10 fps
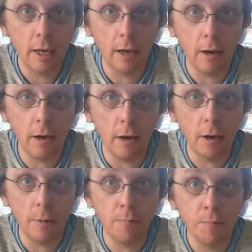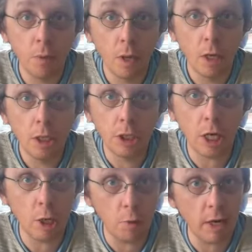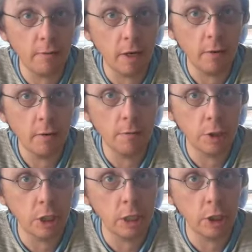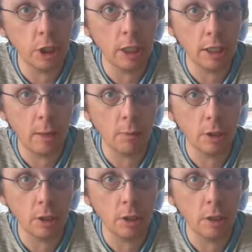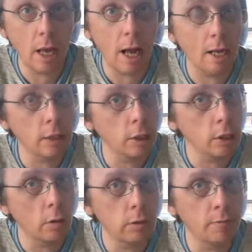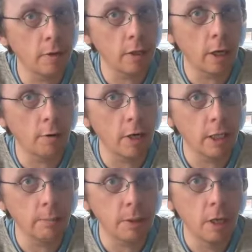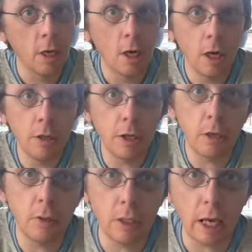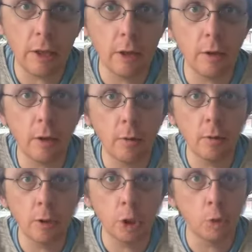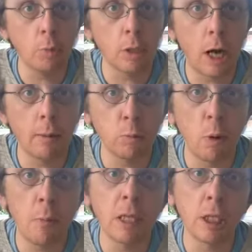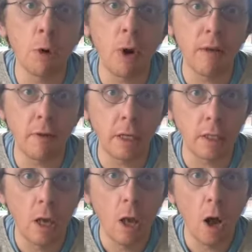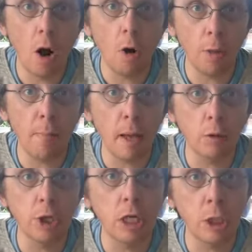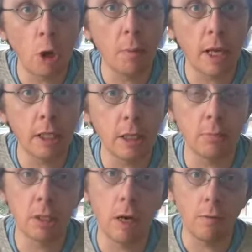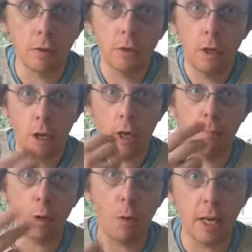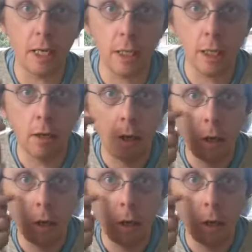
Um, she had a craving for cheese and chili sandwiches and salt and vinegar crisps. And they do say that, that sometimes women's cravings are the male gene dominating themselves, um, dominating